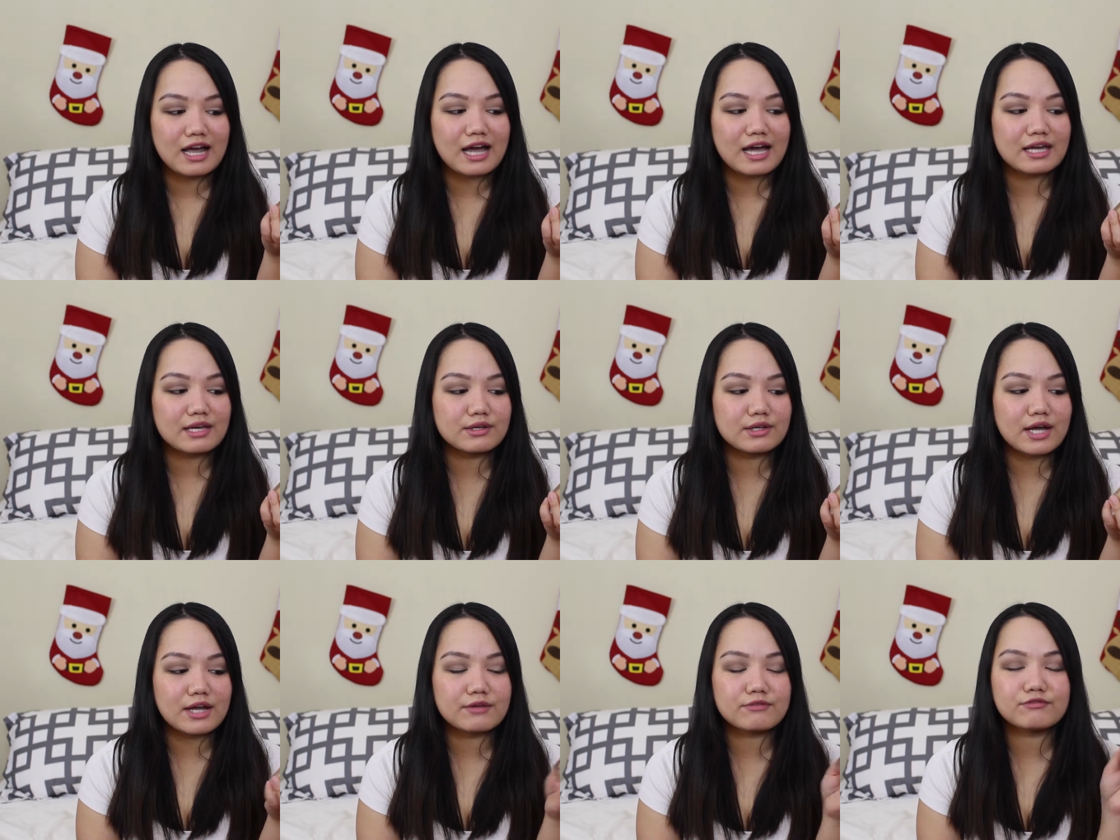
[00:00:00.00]

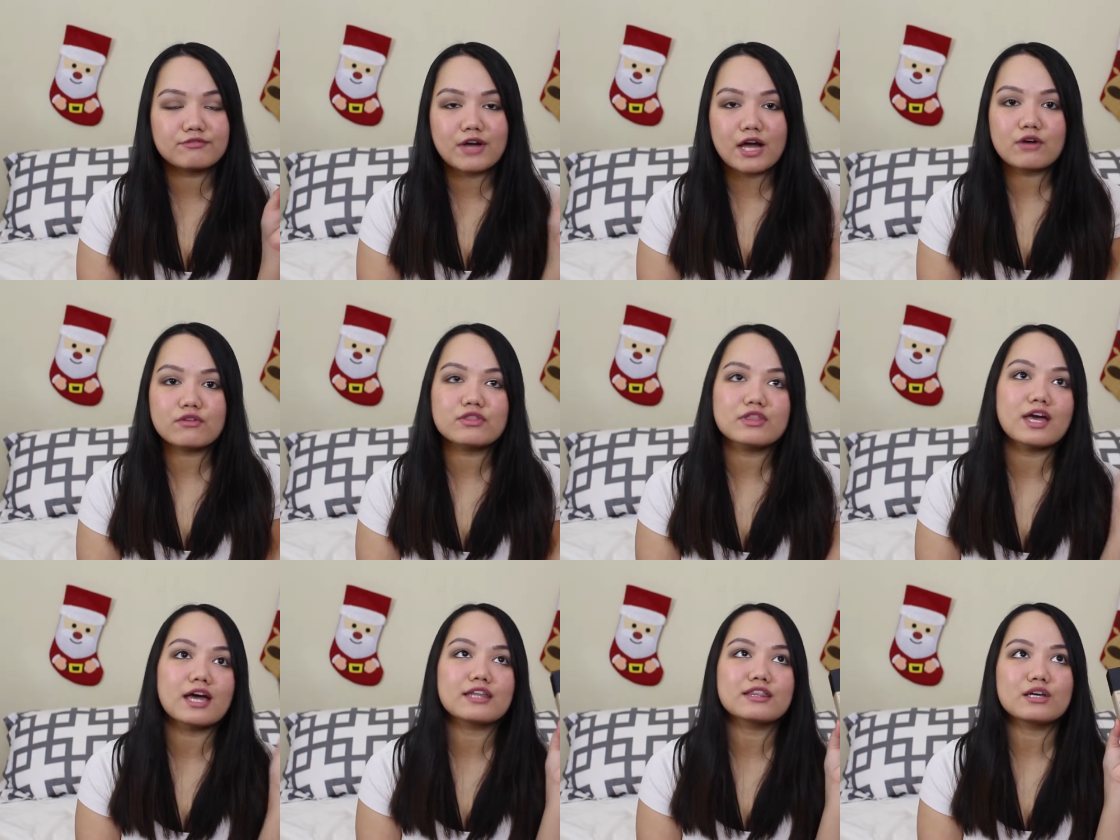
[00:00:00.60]
I
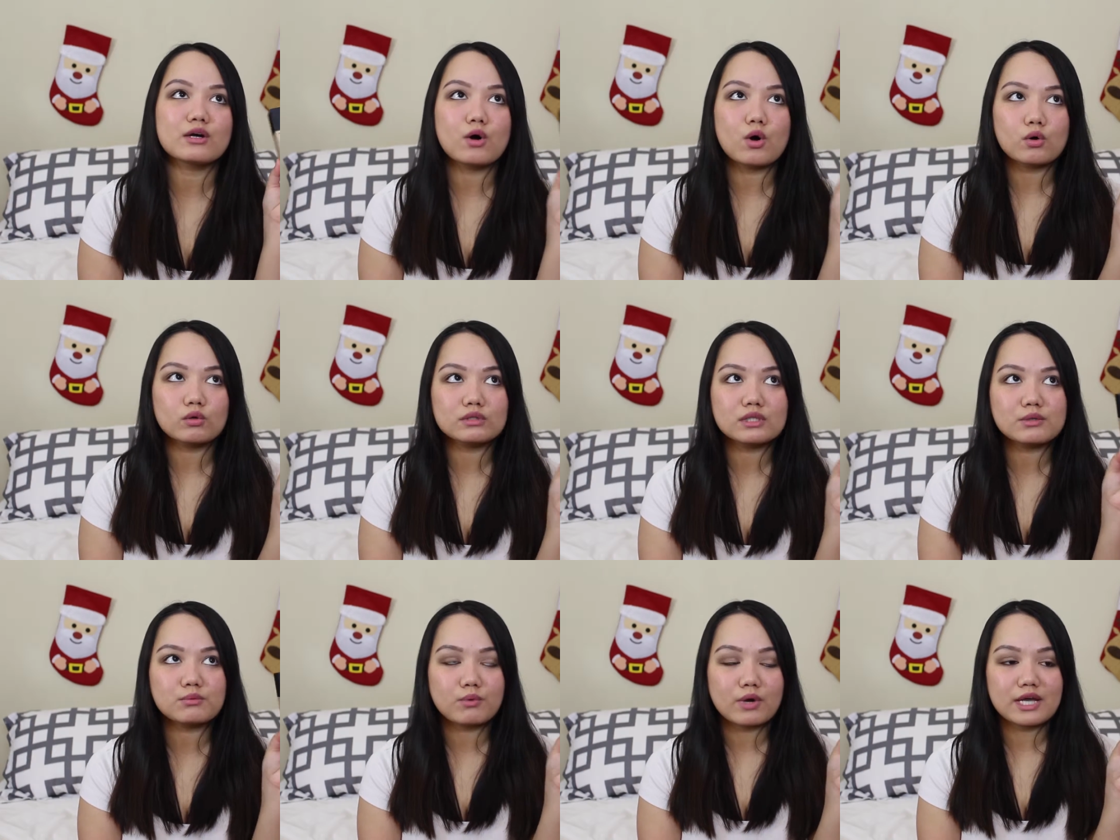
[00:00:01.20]
found that the
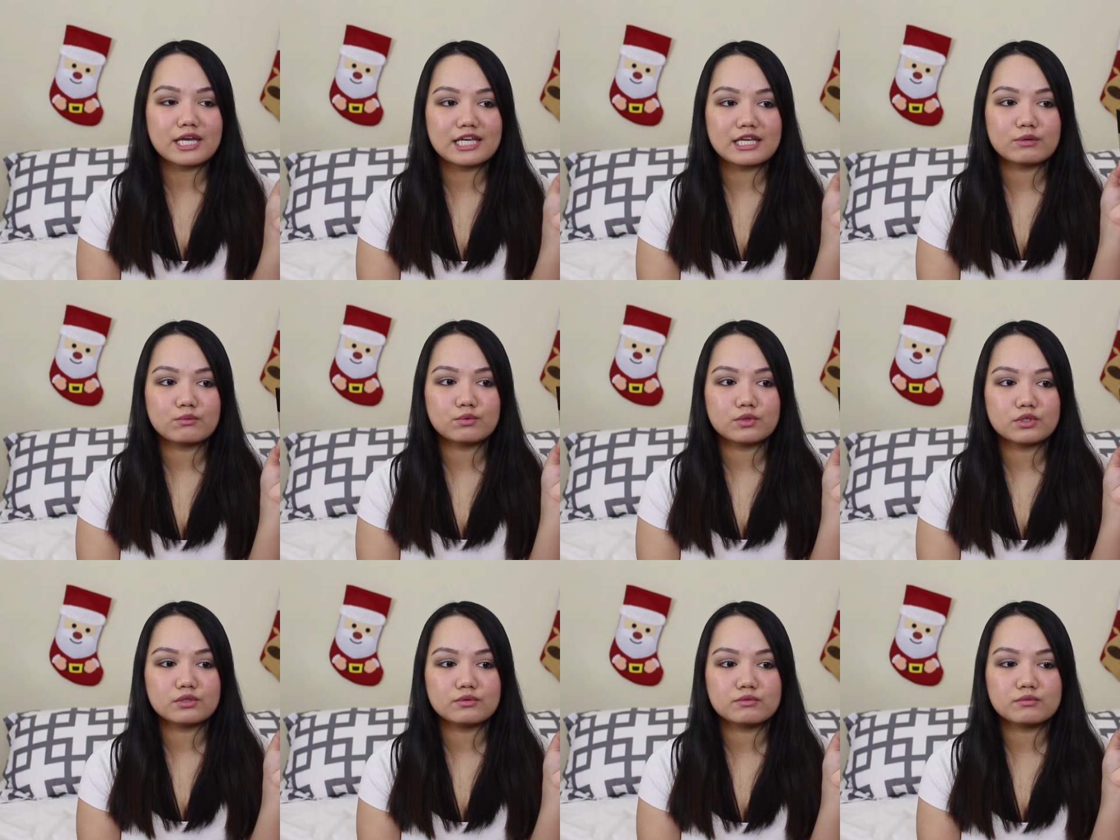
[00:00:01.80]
only way
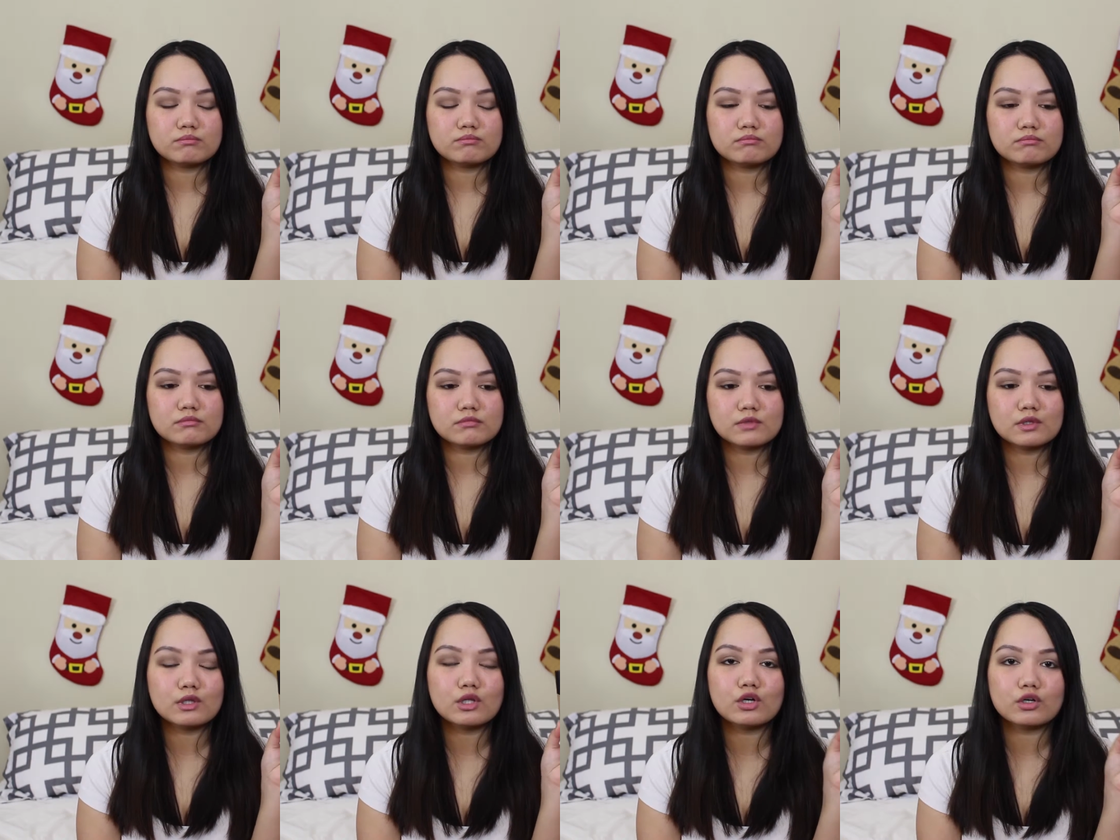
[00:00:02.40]
it would
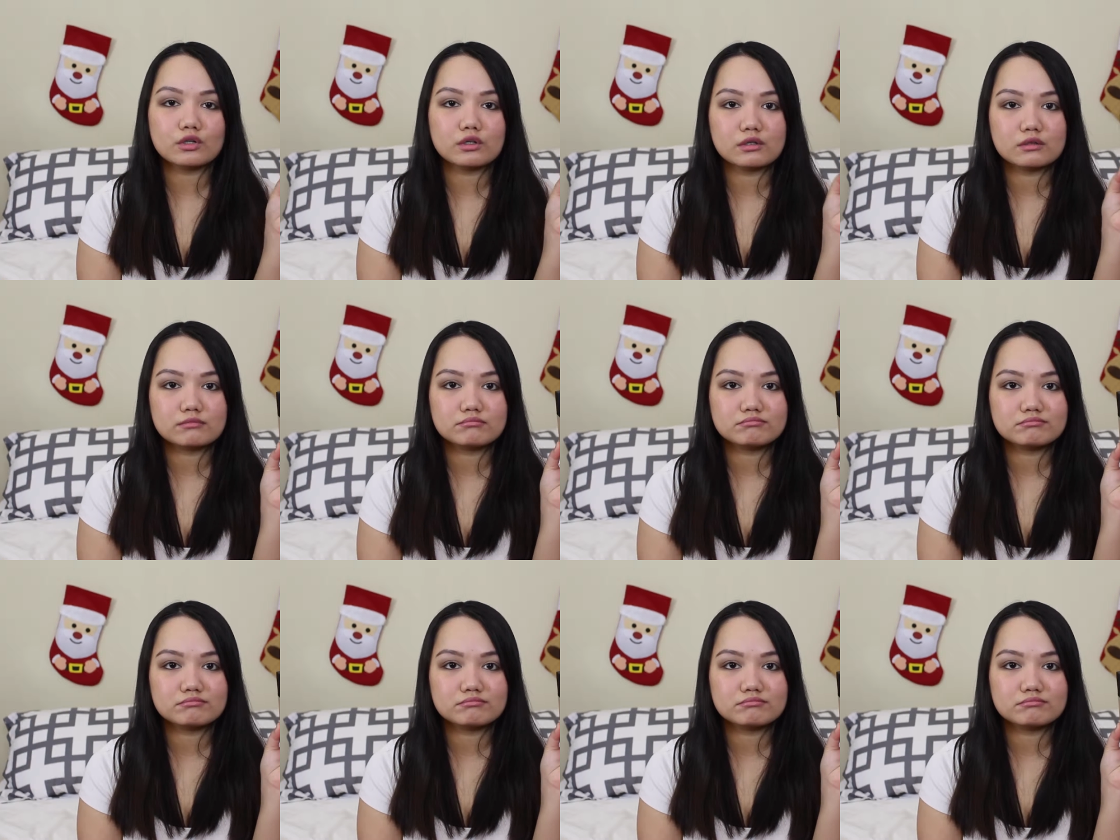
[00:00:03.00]
look